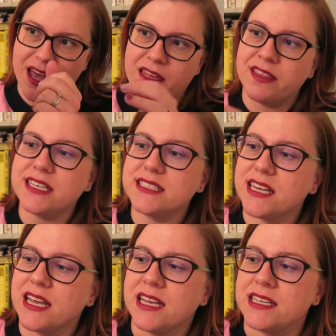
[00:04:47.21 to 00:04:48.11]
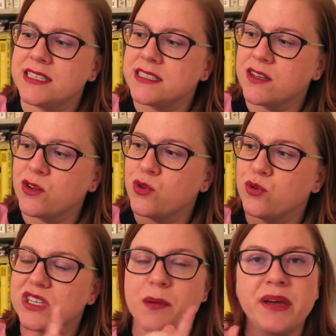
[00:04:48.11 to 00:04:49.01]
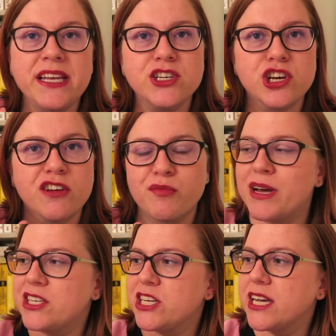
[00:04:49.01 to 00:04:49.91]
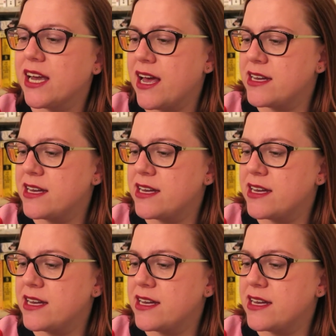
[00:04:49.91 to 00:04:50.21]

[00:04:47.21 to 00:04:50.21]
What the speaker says: And this is called A Pinch of Magic,